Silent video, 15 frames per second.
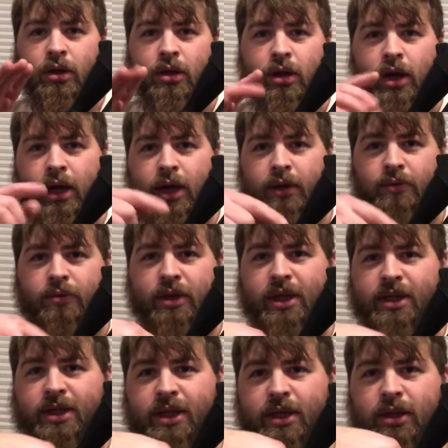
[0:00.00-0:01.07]
I
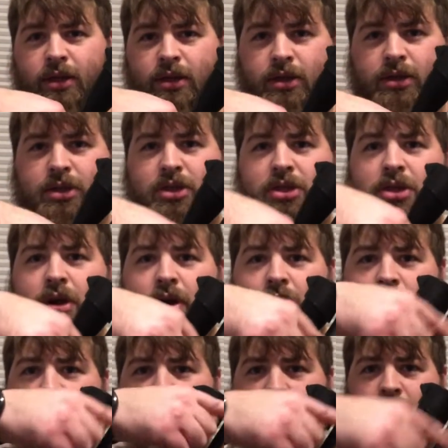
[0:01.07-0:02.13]
redid the
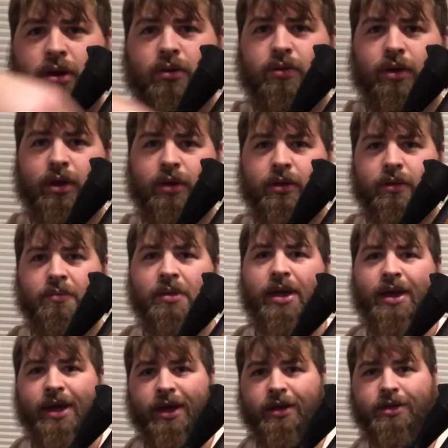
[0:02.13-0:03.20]
stock with
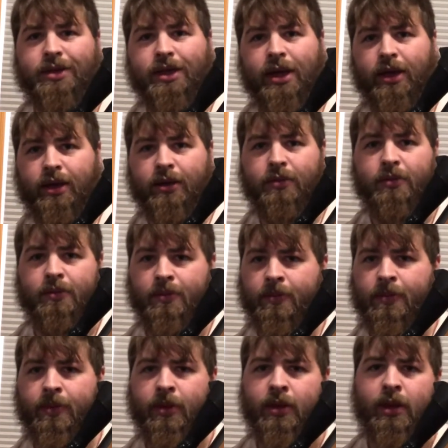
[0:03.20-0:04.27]
pecan stain.
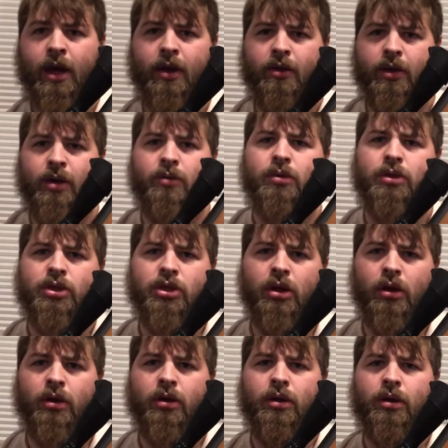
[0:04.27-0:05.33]
Now it was
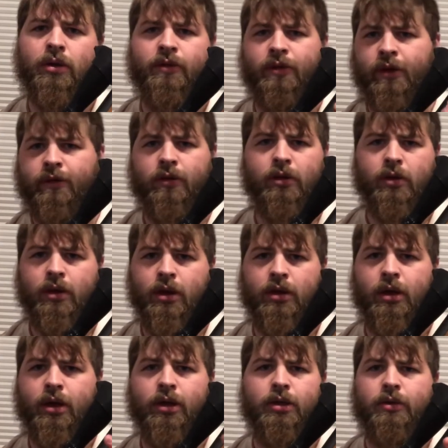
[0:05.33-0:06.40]
darker. If you ever look
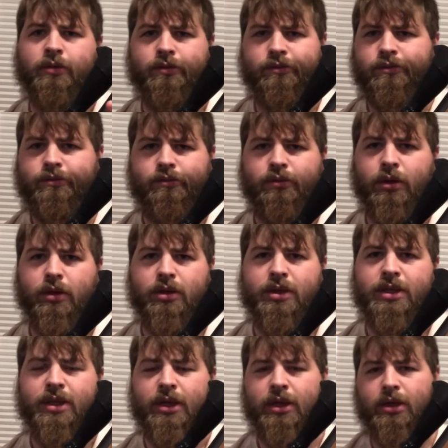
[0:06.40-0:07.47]
online, you'll probably
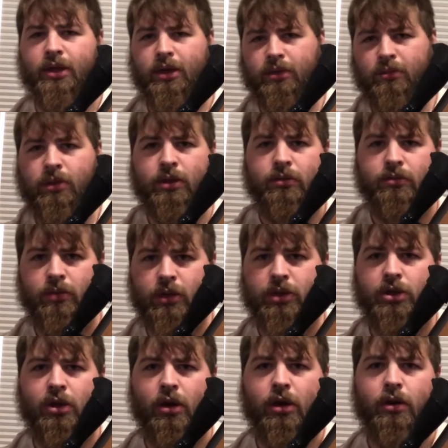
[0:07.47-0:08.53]
see that the
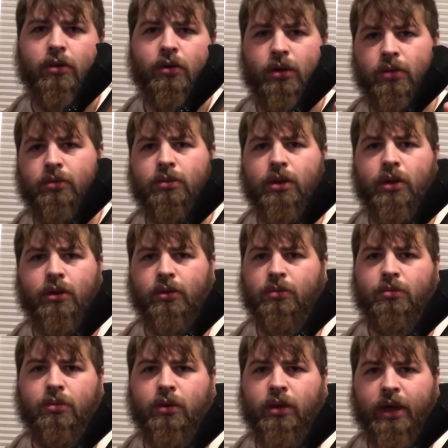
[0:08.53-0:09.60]
stock, or the
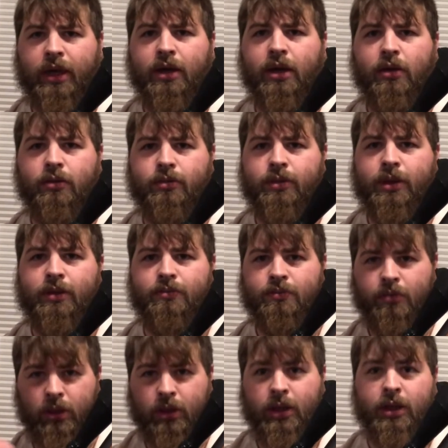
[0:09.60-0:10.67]
link I'll be
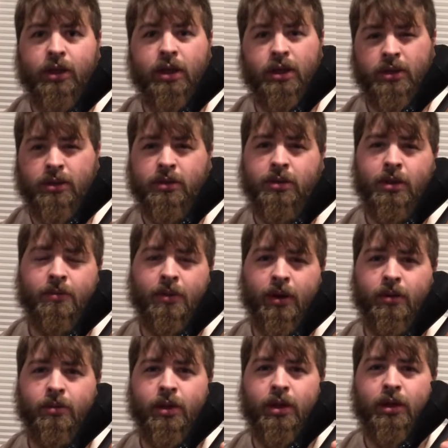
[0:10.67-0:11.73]
putting, is the
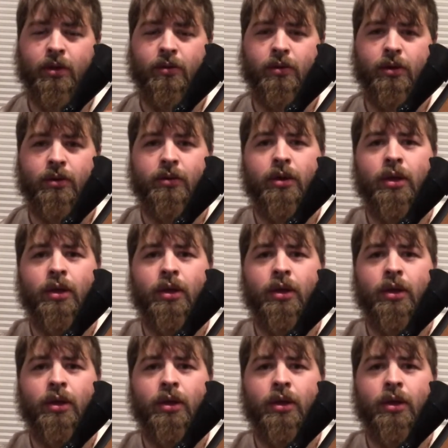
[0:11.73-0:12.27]
Pyramyd one.